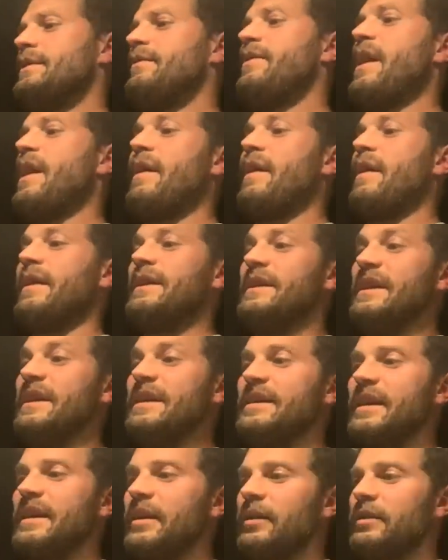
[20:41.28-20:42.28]
very
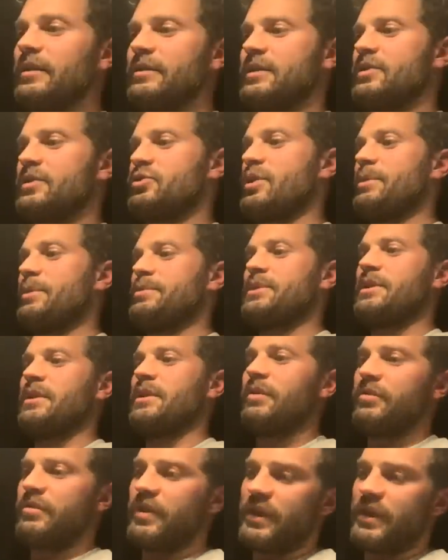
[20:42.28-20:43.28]
detailed description
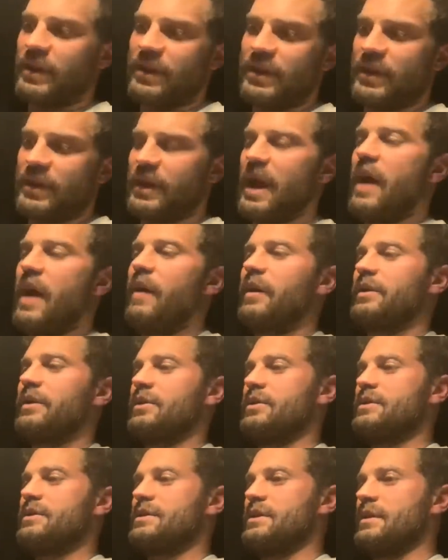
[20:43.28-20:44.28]
of the, the
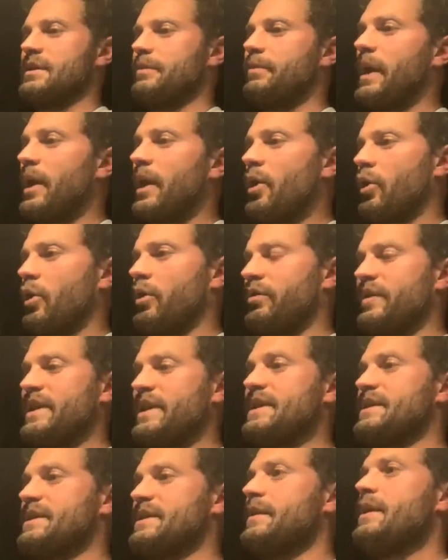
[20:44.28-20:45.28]
characters and
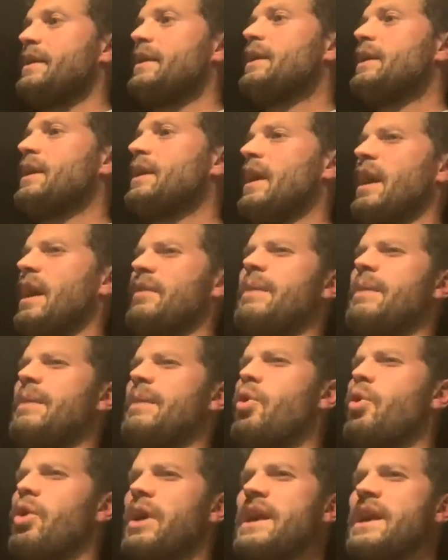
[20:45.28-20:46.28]
biographies and uh, a
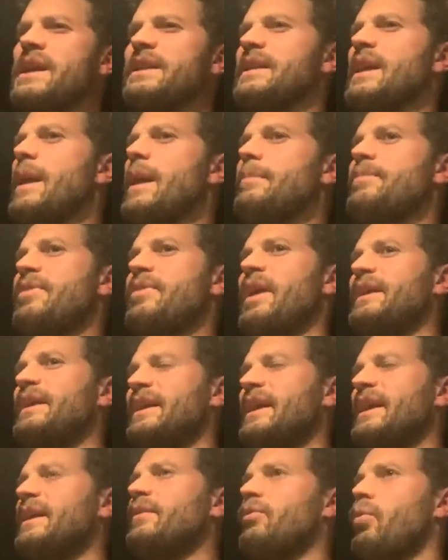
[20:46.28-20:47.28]
more in-depth
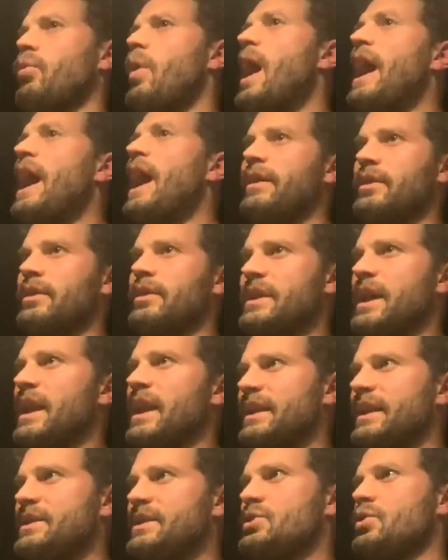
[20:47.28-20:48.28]
idea of why they're
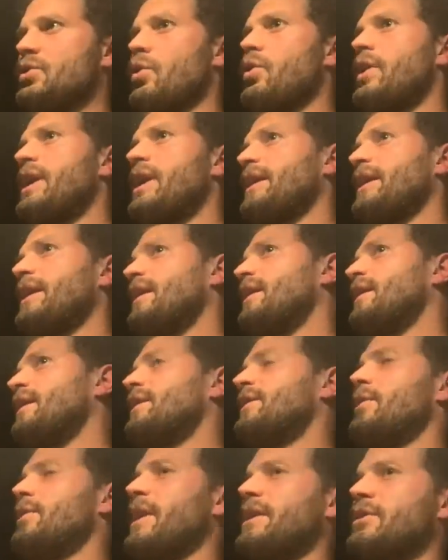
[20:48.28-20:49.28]
telling the story and, and
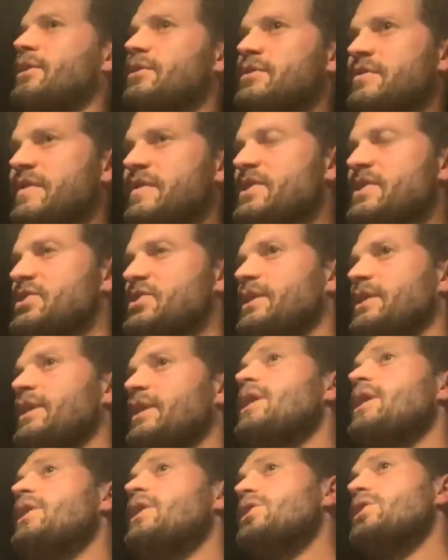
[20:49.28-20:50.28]
the director's
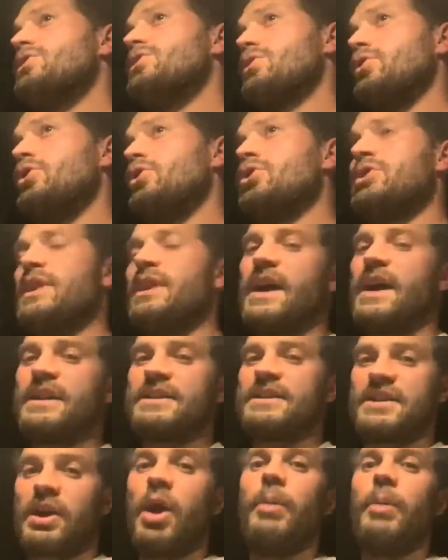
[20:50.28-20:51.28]
vision so usually
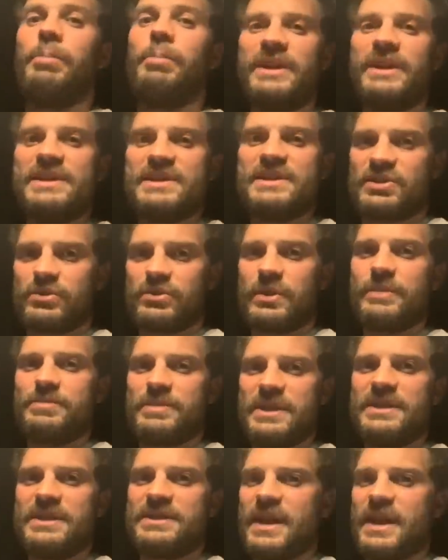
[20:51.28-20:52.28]
that accompanies a
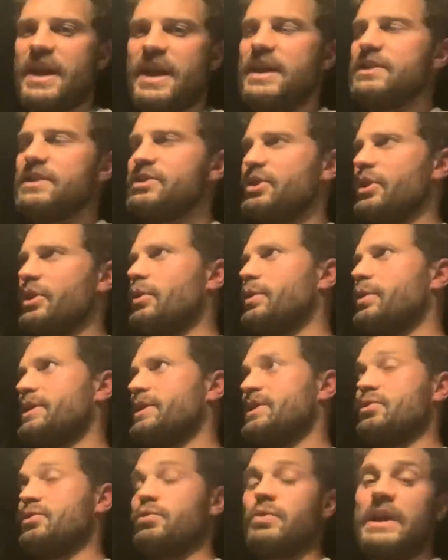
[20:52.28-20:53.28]
script these days you know
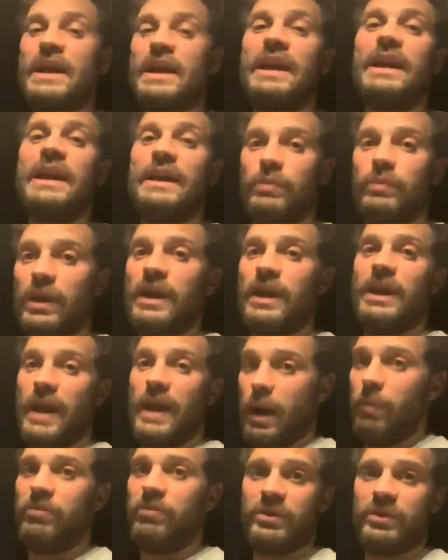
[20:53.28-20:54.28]
which is really really
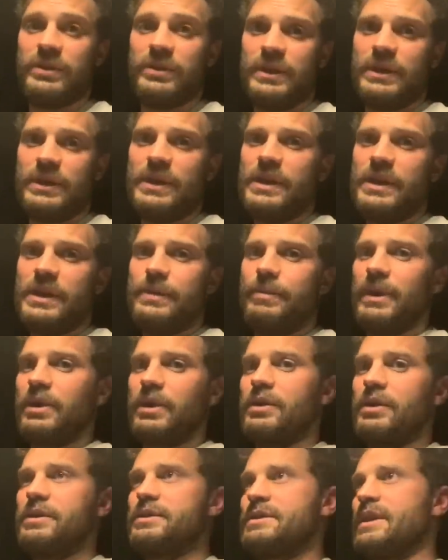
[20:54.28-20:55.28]
helpful
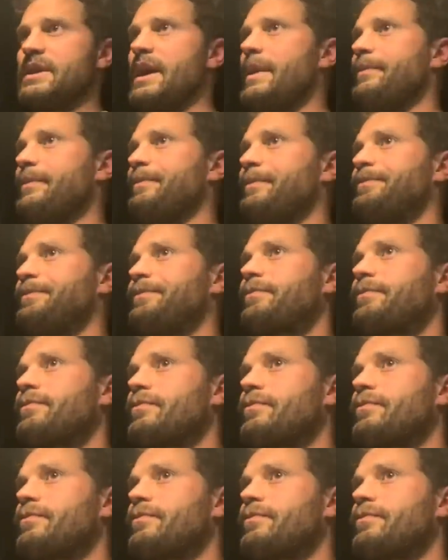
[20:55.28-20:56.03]
because um,